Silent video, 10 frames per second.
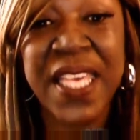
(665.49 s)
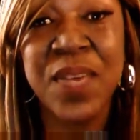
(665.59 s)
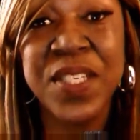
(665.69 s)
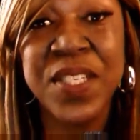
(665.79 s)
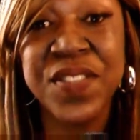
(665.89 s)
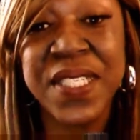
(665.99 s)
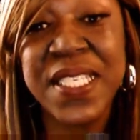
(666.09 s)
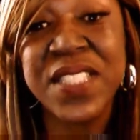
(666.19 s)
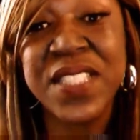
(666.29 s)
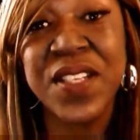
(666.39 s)
He was
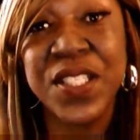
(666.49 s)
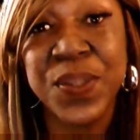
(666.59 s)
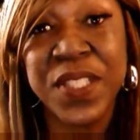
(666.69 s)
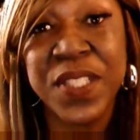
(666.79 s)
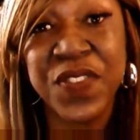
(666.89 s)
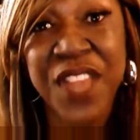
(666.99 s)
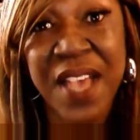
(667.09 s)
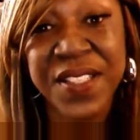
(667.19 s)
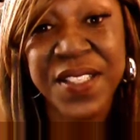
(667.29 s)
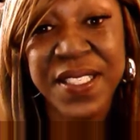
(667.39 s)
released on a twenty
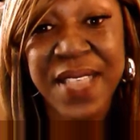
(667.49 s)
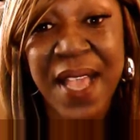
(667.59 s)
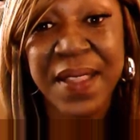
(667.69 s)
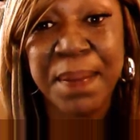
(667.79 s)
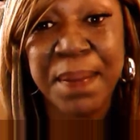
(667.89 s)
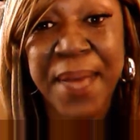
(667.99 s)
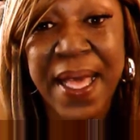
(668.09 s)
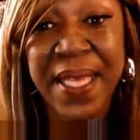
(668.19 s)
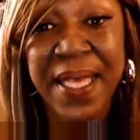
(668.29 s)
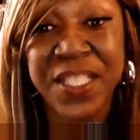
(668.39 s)
thousand dollar
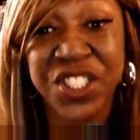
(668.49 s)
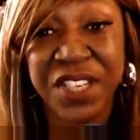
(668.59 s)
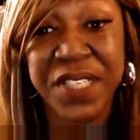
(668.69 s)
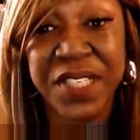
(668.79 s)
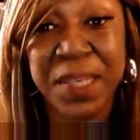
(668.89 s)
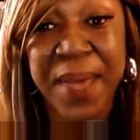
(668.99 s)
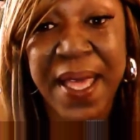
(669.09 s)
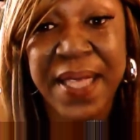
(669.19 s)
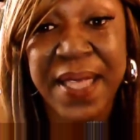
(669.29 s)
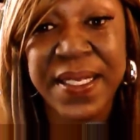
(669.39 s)
bond, charity
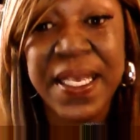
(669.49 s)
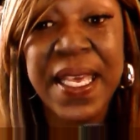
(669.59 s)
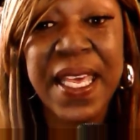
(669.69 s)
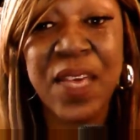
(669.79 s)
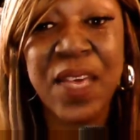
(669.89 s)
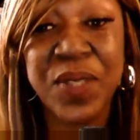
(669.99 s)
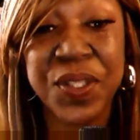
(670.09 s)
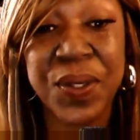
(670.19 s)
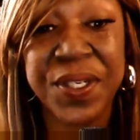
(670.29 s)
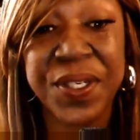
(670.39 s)
bond,
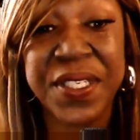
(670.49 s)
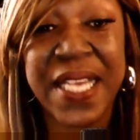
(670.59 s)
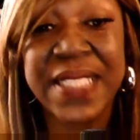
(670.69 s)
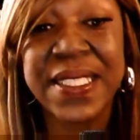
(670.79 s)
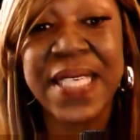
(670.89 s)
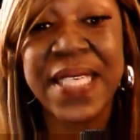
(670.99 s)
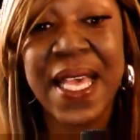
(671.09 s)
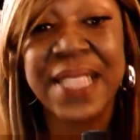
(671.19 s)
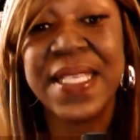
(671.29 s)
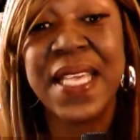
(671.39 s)
and was ordered not to
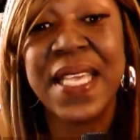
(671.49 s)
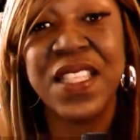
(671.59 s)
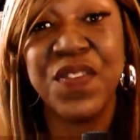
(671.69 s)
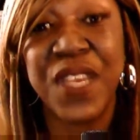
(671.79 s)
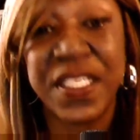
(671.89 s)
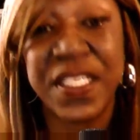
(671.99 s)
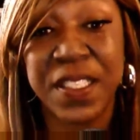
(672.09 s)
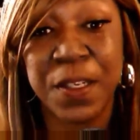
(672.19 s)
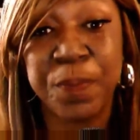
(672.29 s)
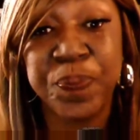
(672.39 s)
contact the
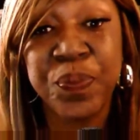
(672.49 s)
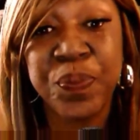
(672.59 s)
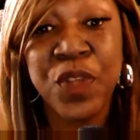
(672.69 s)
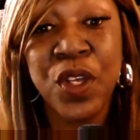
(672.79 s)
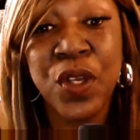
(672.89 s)
victim,